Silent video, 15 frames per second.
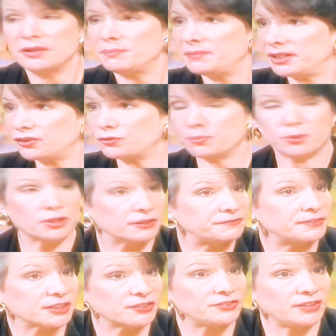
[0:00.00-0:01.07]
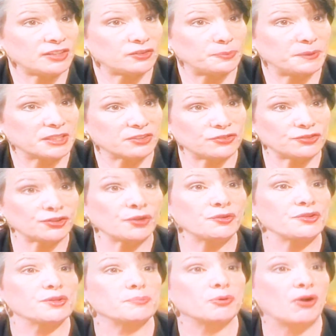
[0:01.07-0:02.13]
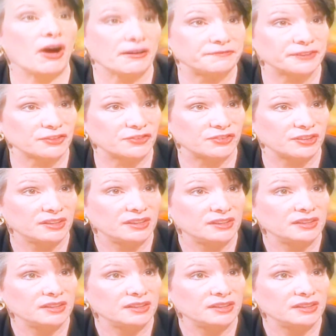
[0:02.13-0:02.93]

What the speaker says: makes perfect sense, because so did the prophets.